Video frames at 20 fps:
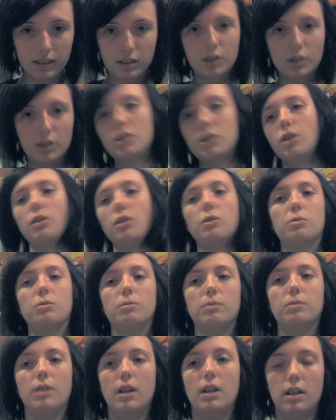
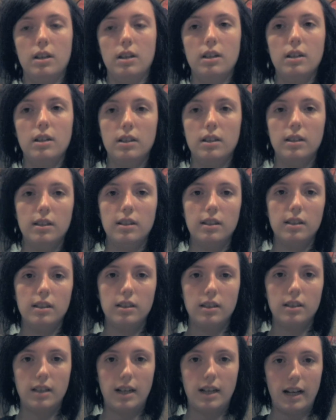So,
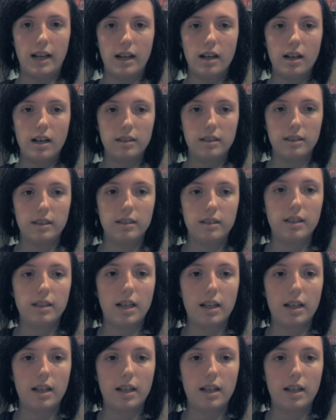uh,